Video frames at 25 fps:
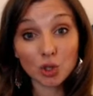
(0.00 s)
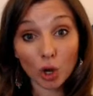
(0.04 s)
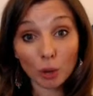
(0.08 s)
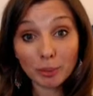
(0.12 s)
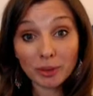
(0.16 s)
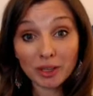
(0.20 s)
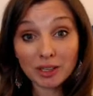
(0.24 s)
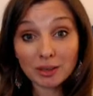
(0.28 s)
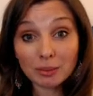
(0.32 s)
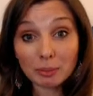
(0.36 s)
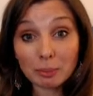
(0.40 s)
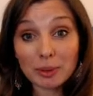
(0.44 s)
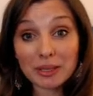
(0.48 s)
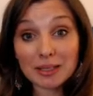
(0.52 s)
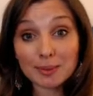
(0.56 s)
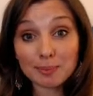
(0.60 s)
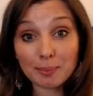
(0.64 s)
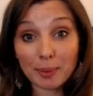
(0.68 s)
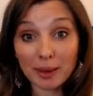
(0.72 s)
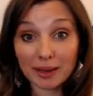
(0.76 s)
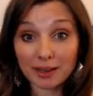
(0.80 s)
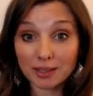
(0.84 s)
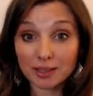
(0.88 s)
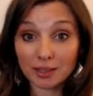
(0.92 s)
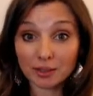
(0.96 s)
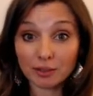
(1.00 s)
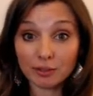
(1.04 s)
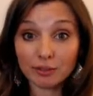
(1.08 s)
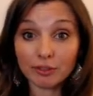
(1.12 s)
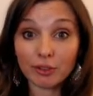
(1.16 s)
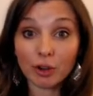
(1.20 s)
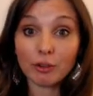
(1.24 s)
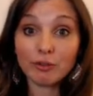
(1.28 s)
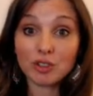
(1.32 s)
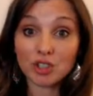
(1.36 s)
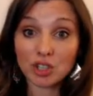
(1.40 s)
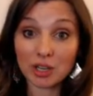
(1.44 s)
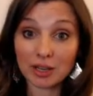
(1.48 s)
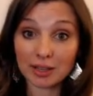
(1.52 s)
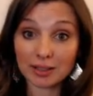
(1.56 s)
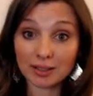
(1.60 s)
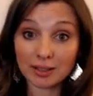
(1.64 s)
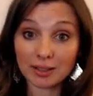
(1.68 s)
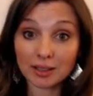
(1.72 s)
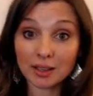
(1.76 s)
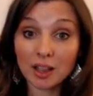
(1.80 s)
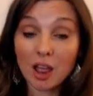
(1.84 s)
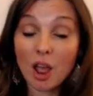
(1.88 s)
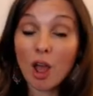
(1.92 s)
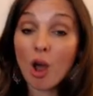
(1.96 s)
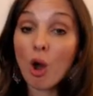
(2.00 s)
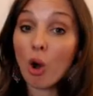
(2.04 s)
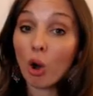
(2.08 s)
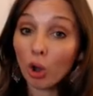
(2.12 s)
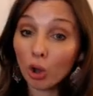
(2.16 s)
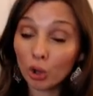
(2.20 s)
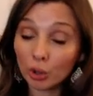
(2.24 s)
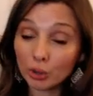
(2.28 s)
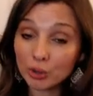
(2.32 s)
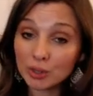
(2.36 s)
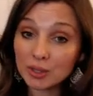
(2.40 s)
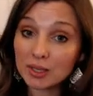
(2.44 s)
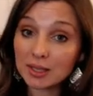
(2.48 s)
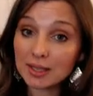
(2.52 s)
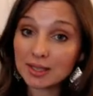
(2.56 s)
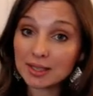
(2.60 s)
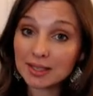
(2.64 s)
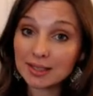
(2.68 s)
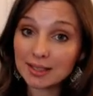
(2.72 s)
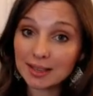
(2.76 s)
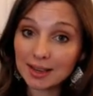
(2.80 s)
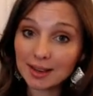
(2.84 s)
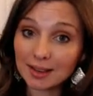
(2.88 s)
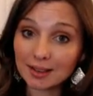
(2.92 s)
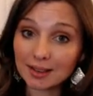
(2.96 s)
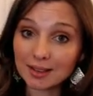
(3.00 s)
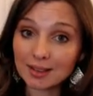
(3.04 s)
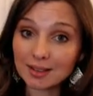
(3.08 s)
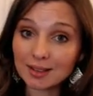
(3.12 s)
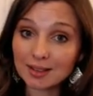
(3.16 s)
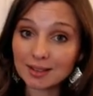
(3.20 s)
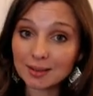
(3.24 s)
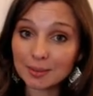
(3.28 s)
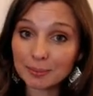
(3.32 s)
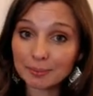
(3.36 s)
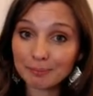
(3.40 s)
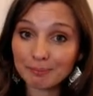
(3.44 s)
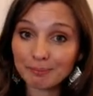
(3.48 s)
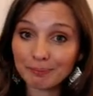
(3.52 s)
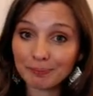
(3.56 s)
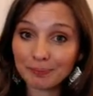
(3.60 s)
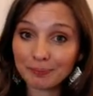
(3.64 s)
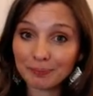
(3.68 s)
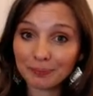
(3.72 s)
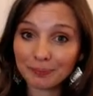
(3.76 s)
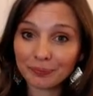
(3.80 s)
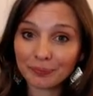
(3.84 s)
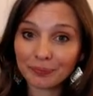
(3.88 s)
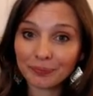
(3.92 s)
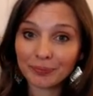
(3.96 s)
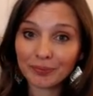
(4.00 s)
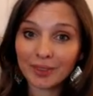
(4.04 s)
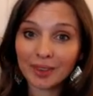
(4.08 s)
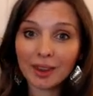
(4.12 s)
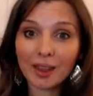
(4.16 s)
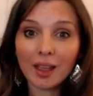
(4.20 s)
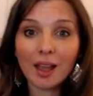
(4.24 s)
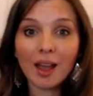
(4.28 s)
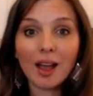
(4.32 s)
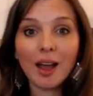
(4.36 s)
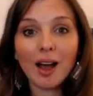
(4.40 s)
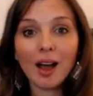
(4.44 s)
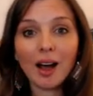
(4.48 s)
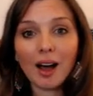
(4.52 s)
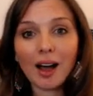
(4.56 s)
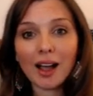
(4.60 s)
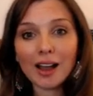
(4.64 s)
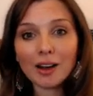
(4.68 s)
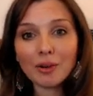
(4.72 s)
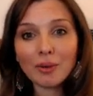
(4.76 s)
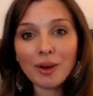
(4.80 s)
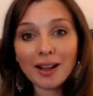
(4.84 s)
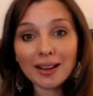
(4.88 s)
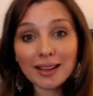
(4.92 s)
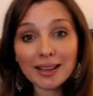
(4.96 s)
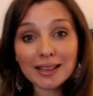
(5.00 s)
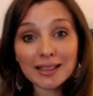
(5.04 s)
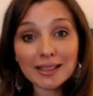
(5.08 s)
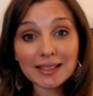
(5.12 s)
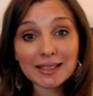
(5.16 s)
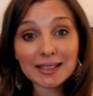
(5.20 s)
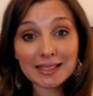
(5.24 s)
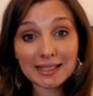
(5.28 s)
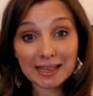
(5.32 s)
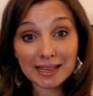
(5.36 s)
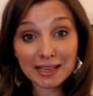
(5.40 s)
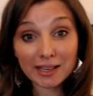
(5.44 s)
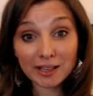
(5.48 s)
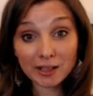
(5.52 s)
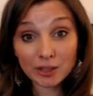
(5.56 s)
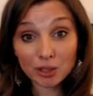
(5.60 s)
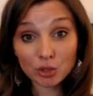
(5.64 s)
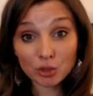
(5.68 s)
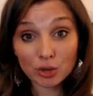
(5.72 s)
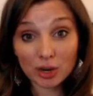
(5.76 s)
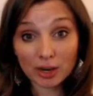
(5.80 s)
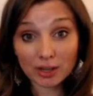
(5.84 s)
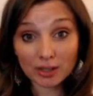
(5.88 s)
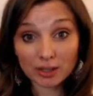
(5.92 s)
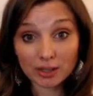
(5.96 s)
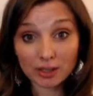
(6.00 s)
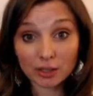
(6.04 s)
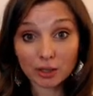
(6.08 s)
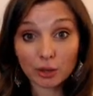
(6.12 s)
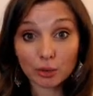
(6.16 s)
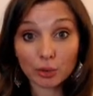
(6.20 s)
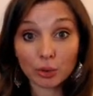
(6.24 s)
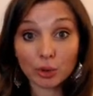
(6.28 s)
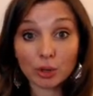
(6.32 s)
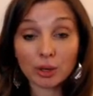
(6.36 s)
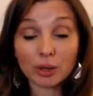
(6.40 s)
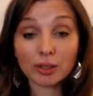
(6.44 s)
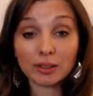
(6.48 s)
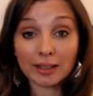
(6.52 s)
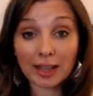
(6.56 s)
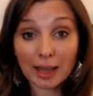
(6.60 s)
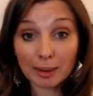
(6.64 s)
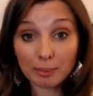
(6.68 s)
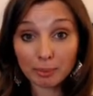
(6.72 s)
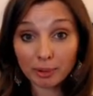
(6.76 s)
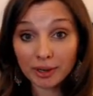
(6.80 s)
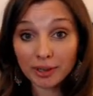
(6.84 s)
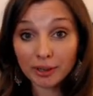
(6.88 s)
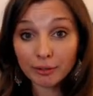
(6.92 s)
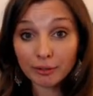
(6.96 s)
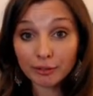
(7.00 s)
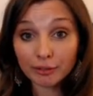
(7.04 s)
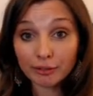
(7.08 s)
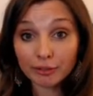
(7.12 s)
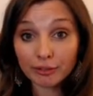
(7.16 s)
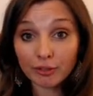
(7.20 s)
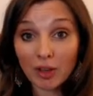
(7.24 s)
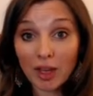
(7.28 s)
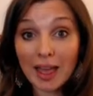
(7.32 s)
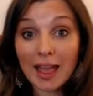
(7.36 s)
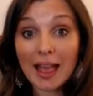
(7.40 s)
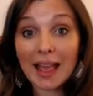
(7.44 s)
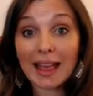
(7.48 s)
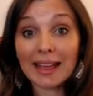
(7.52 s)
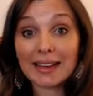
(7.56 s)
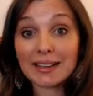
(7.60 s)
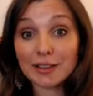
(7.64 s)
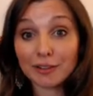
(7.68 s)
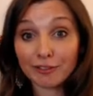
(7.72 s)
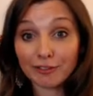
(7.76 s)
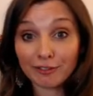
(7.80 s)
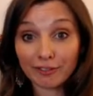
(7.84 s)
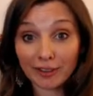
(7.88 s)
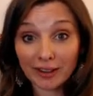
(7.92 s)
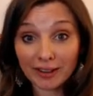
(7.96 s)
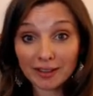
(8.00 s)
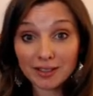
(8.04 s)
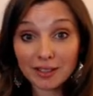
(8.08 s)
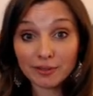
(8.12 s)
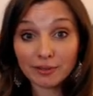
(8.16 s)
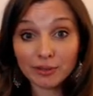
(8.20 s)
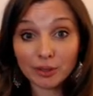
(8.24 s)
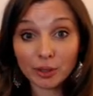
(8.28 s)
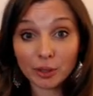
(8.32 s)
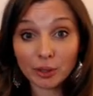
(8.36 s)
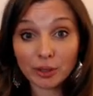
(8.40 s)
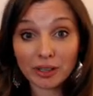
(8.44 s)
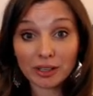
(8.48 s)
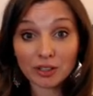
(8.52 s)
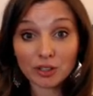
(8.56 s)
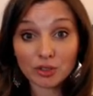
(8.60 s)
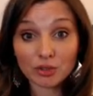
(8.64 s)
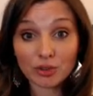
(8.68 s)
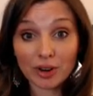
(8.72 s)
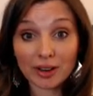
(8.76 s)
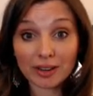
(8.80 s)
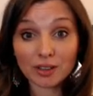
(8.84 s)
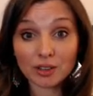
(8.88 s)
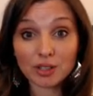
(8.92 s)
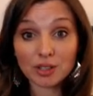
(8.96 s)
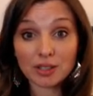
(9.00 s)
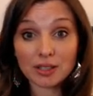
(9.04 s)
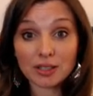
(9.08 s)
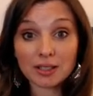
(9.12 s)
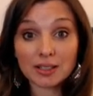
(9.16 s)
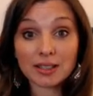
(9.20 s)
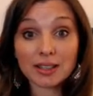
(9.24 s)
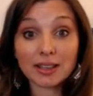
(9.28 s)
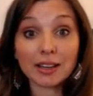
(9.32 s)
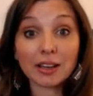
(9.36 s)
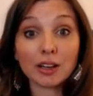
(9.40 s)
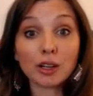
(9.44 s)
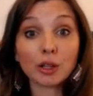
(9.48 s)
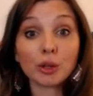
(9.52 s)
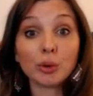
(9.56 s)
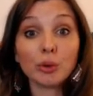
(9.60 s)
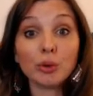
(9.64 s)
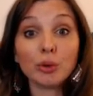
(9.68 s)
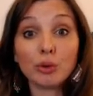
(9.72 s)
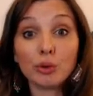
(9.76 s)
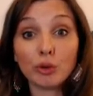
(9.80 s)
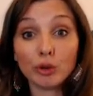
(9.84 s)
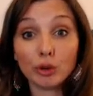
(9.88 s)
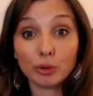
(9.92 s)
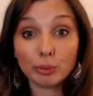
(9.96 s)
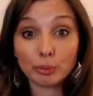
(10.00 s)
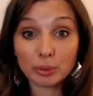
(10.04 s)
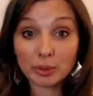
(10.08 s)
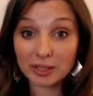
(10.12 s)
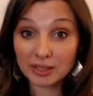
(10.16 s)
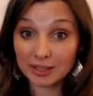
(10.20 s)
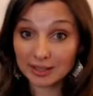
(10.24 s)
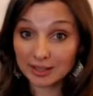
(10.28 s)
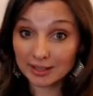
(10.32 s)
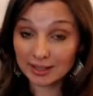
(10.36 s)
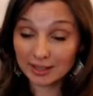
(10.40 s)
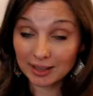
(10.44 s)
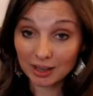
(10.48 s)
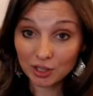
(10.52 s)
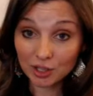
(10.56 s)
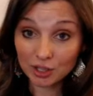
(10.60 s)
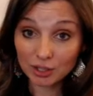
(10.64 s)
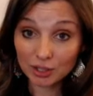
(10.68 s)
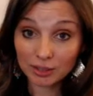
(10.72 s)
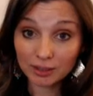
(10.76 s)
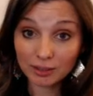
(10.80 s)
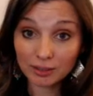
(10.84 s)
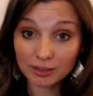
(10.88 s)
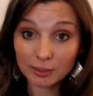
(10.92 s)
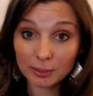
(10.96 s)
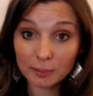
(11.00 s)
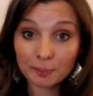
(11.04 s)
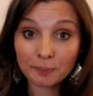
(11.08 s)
dominant perspective of gender onto the singers. Hierarchy is deconstructed through collaborative and effective learning strategies that include group discussion,